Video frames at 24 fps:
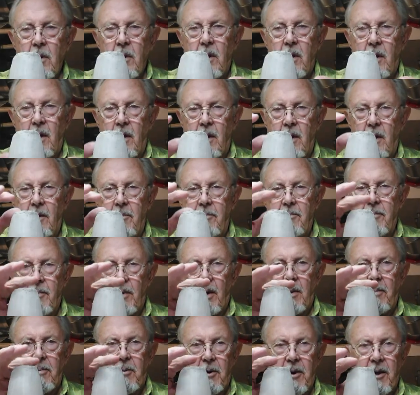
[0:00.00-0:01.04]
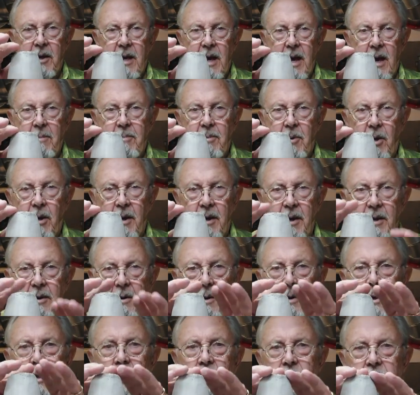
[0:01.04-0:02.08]
I put a cap on it,
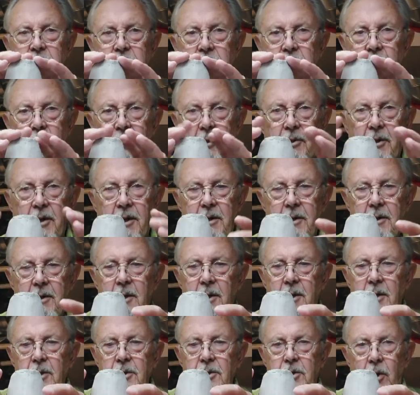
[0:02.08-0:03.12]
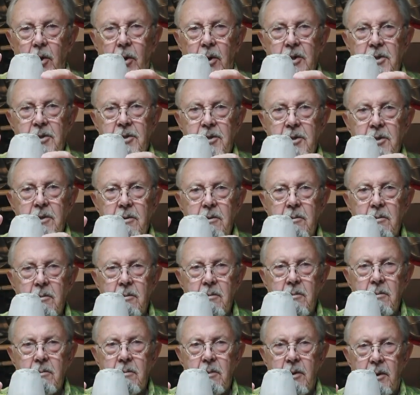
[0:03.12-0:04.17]
sealed it, so it's,
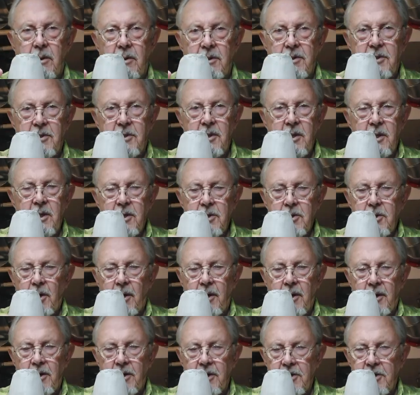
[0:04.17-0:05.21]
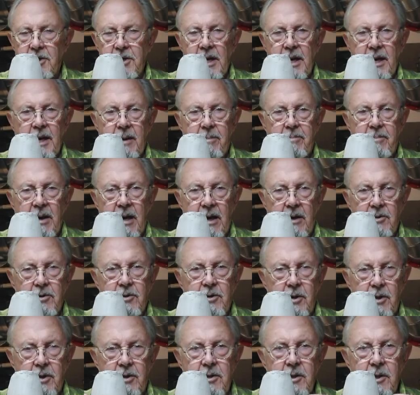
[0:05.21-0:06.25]
it's starting to set up now,
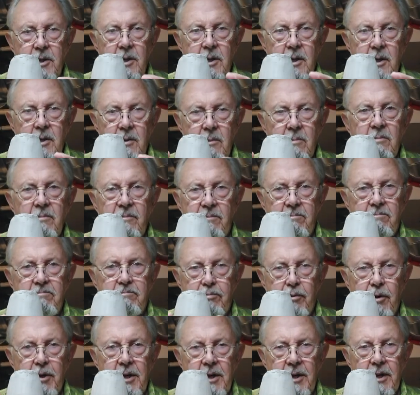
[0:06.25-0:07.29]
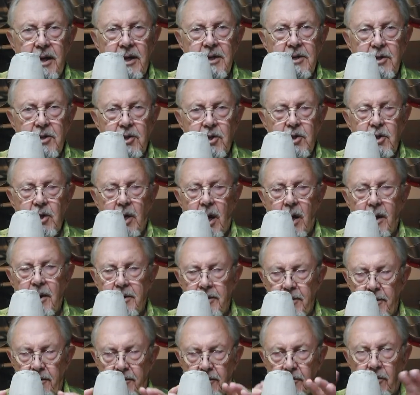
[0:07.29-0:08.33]
so it's pretty nice and solid.
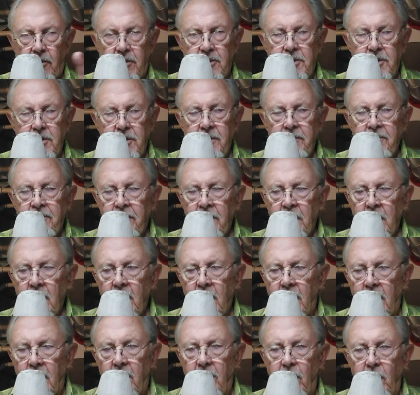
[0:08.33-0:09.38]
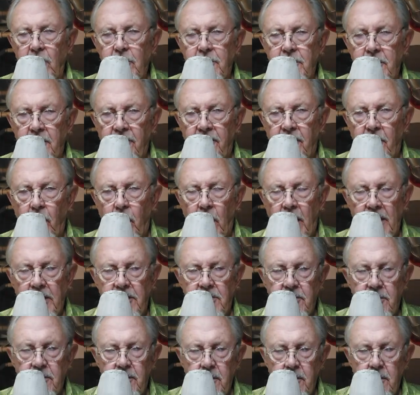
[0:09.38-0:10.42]
And of course, most of the
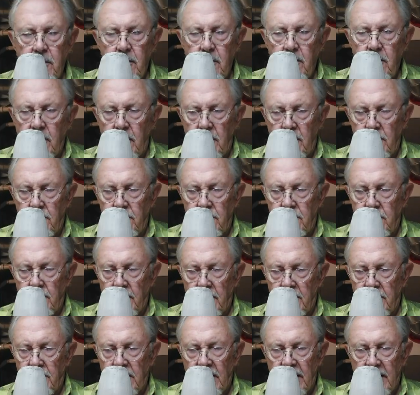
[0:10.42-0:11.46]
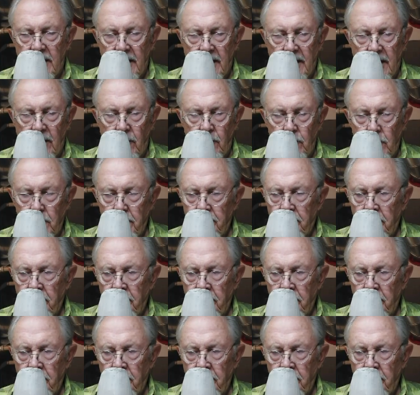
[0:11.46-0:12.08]
weight is taken out.